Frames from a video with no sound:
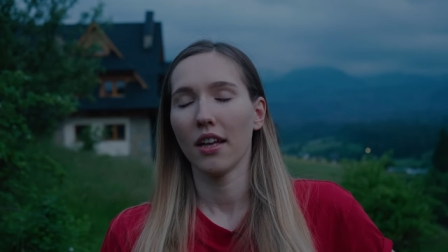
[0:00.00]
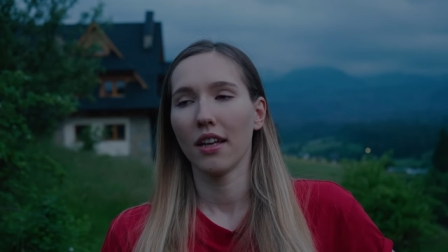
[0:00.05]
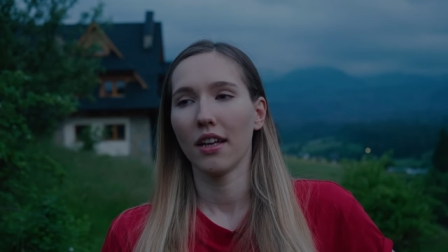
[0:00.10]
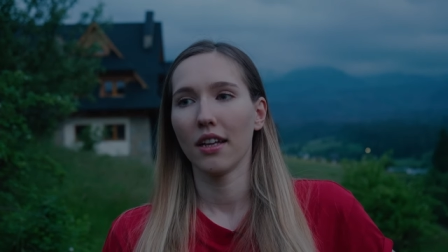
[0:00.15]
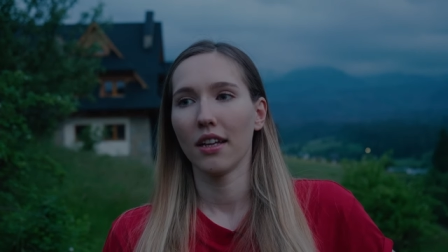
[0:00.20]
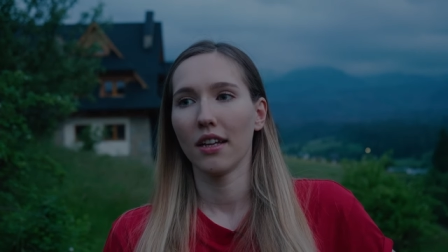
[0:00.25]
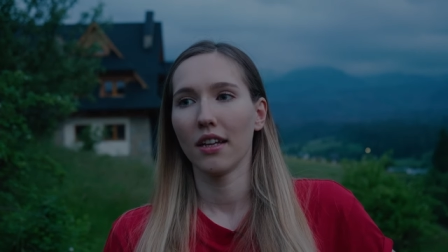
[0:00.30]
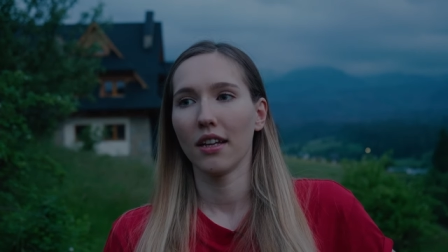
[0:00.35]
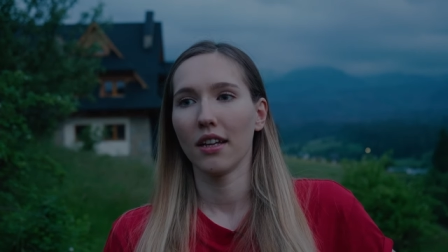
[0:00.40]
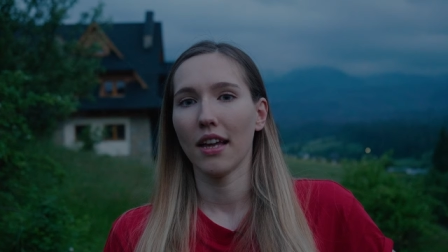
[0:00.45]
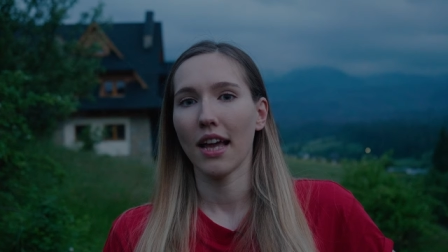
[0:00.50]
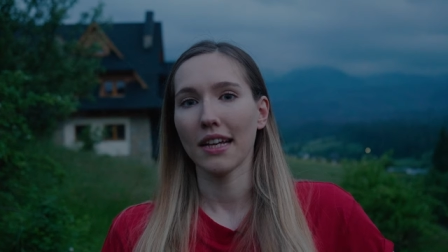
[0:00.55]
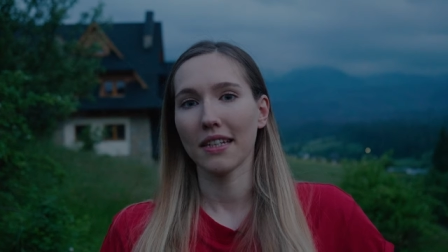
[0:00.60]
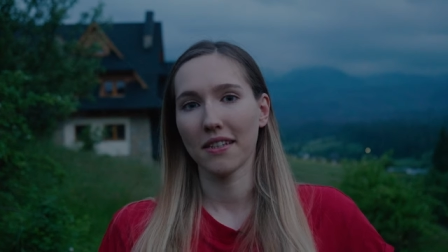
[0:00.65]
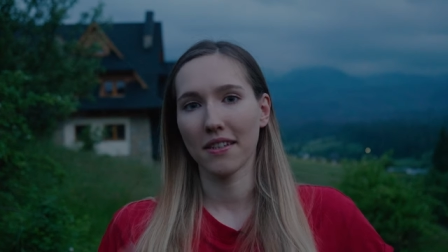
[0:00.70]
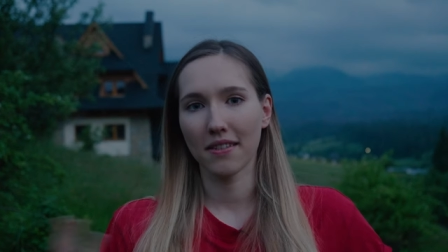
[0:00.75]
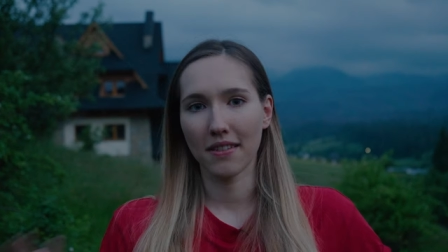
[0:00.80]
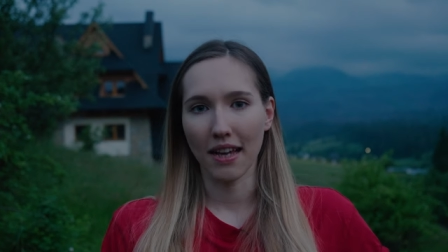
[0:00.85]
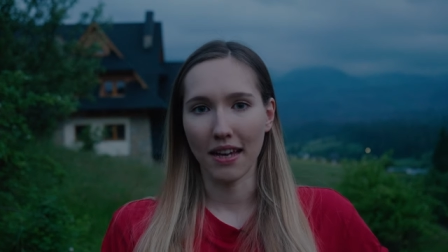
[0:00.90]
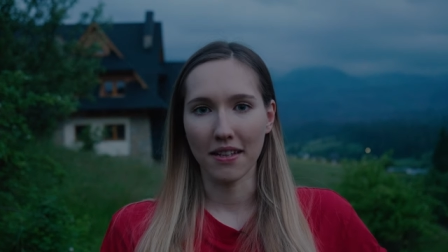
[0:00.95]

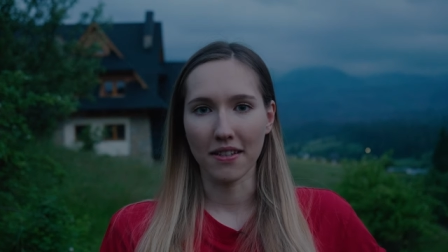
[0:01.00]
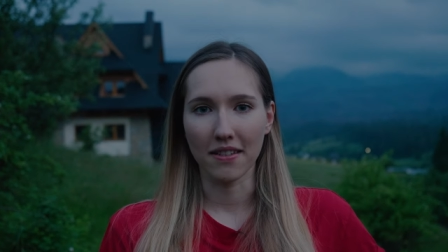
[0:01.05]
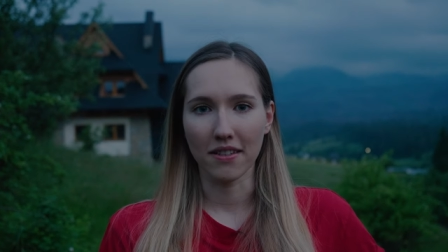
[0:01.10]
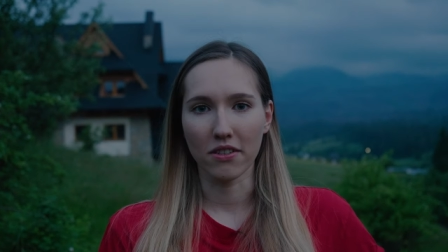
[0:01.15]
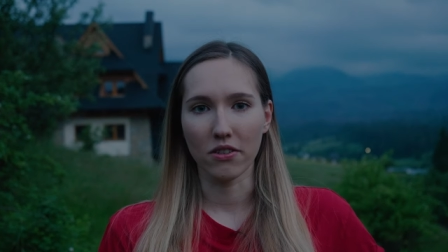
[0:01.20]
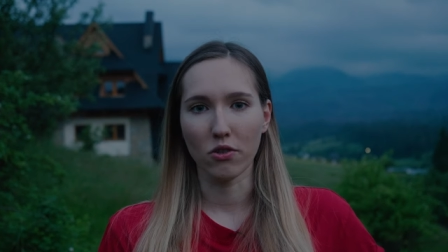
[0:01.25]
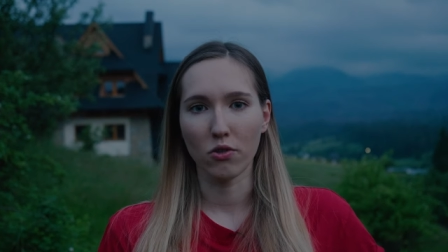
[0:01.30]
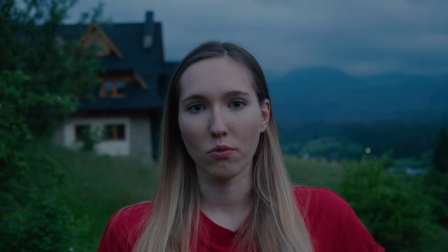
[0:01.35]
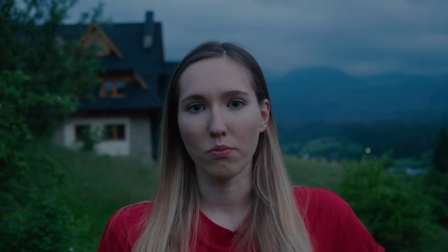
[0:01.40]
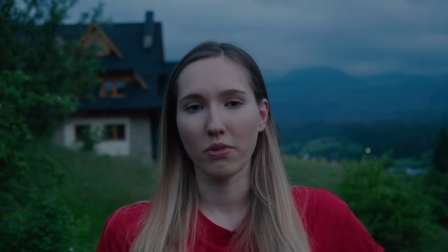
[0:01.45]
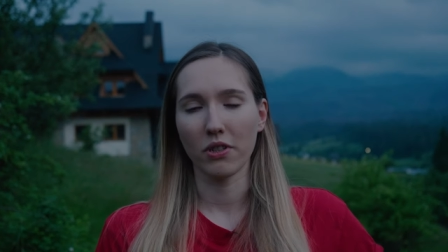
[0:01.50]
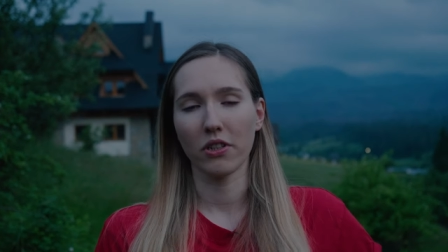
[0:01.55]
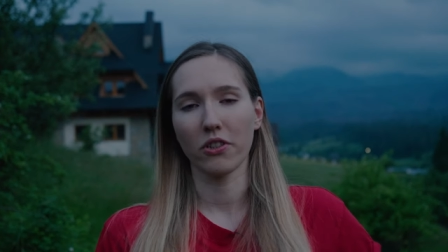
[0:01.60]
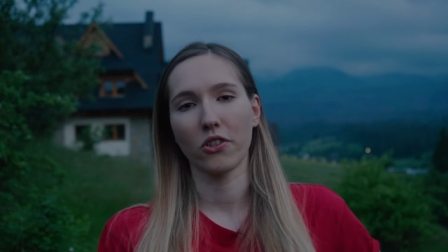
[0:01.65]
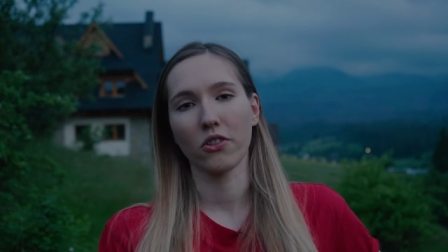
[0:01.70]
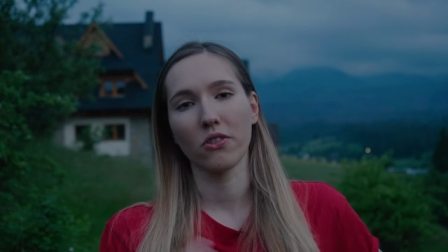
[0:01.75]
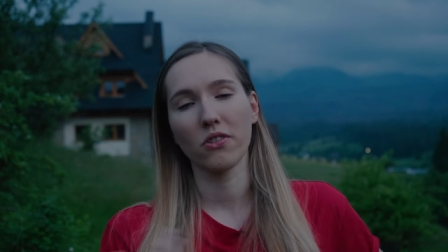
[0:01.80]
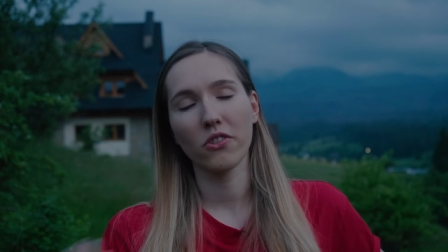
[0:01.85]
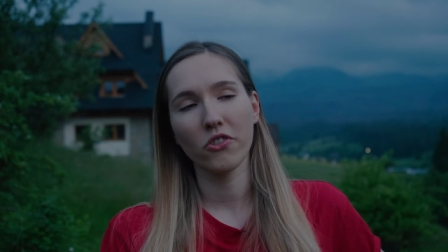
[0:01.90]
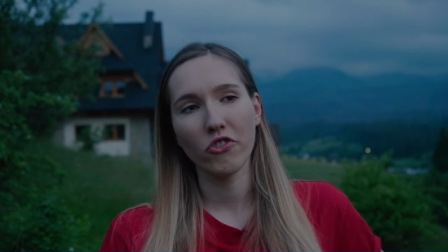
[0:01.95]
exercises to
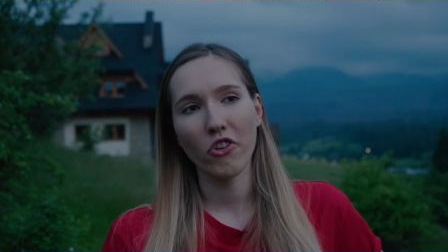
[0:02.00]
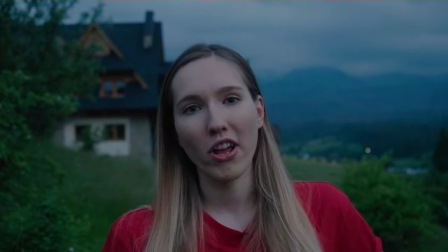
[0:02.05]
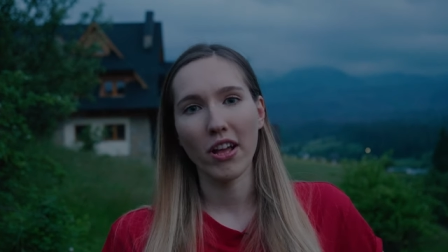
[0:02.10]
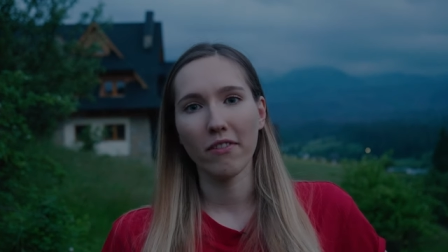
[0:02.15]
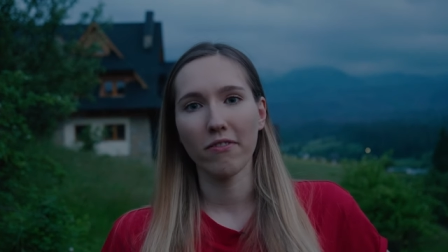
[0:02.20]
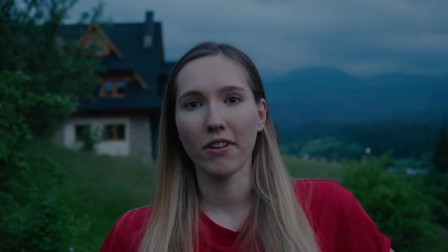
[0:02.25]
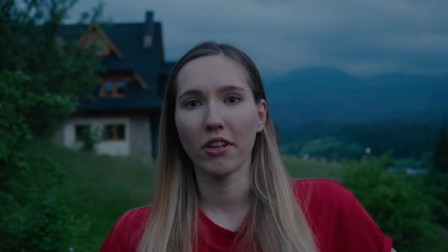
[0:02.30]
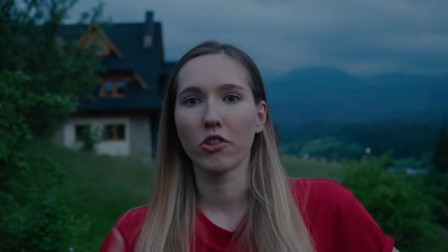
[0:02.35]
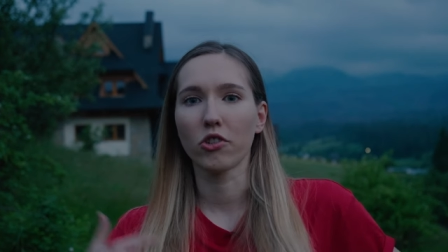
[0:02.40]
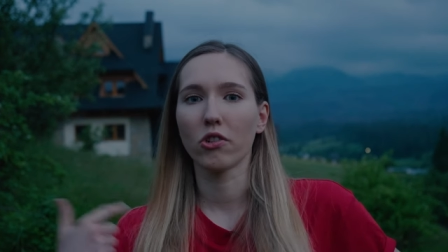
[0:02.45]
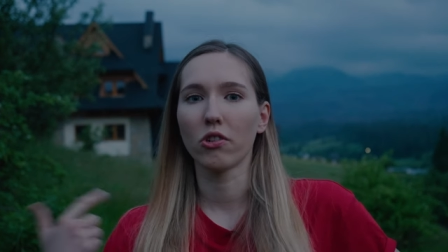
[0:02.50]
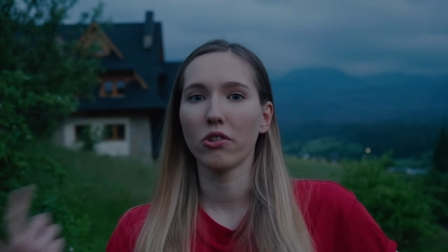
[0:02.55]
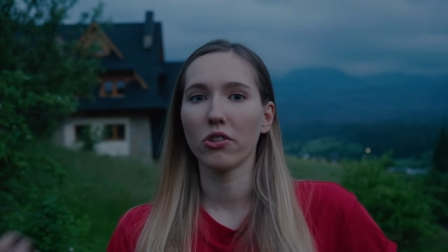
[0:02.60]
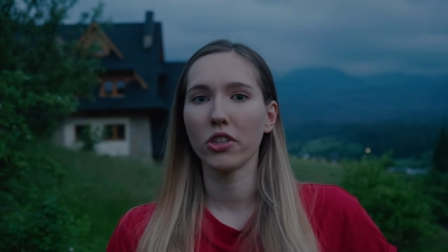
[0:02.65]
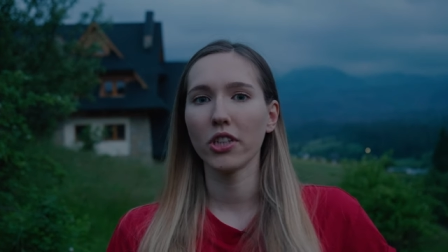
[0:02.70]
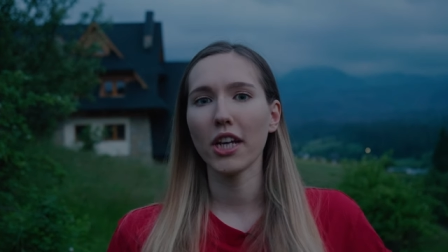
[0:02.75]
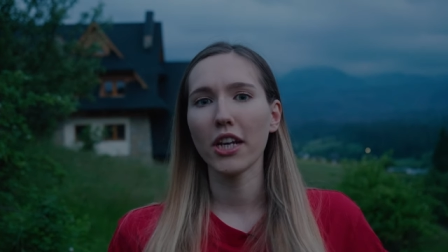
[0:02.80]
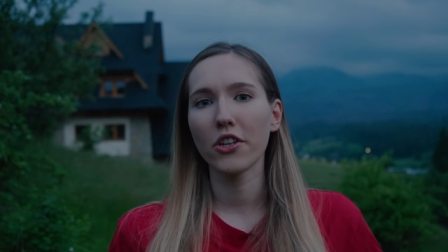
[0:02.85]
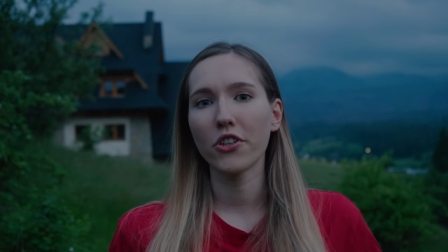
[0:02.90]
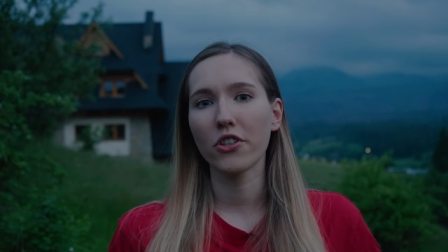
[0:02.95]
build your strength and
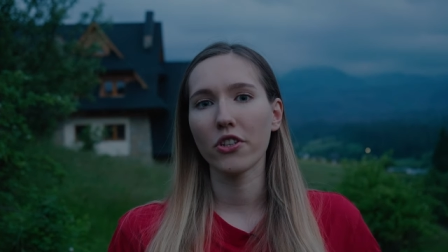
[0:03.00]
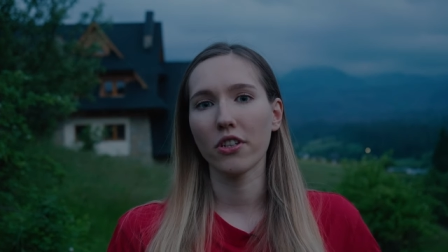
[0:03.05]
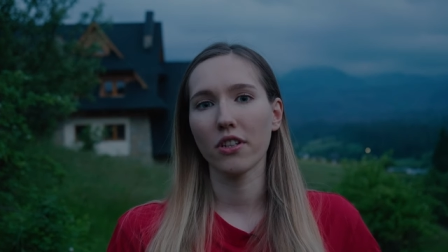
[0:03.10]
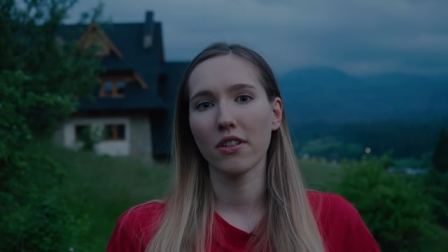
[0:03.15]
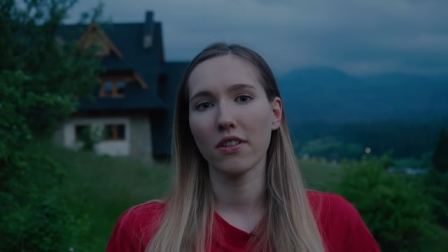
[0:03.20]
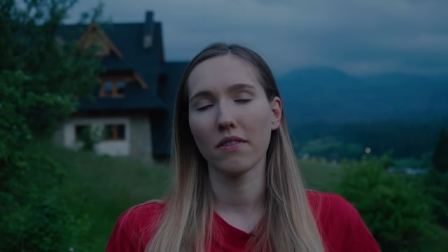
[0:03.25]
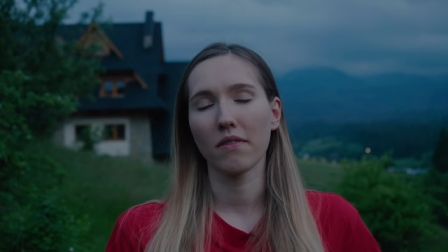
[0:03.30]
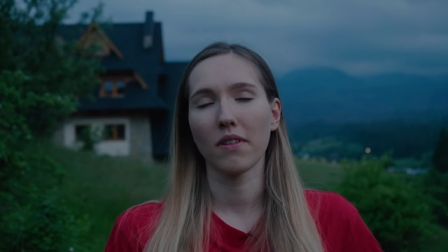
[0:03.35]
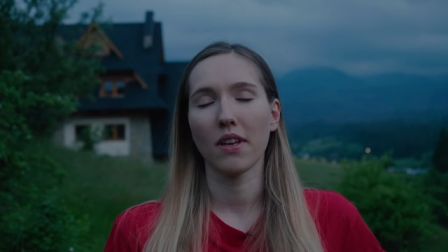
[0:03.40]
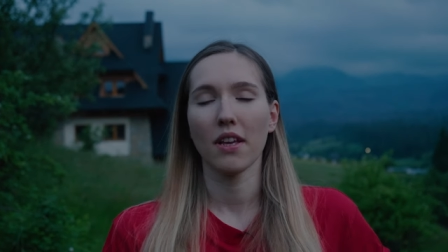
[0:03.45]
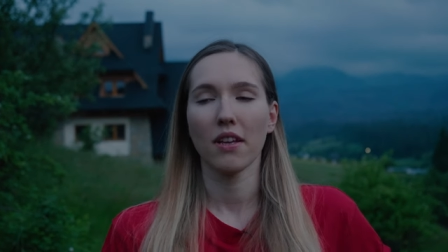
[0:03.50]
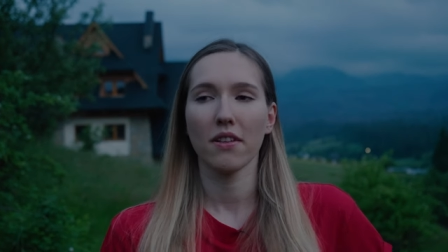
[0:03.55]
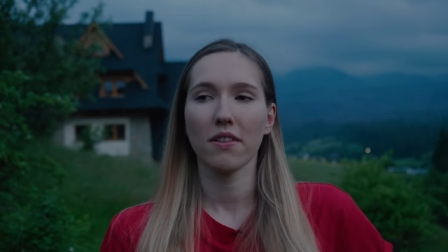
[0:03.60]
coordination,